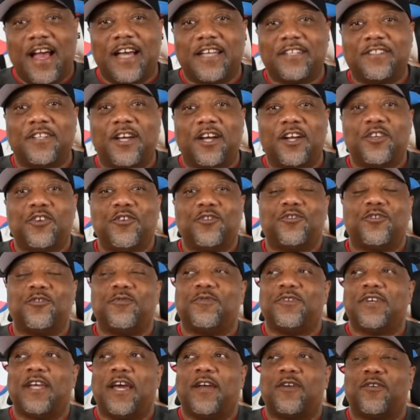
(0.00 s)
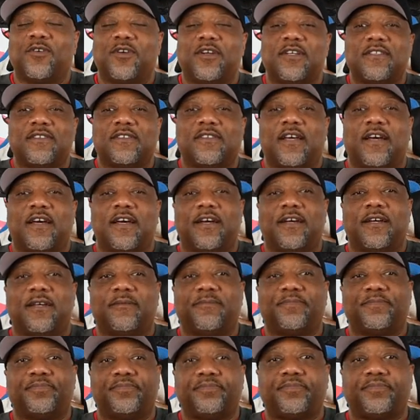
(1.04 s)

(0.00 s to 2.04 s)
I started YouTube channel because uh,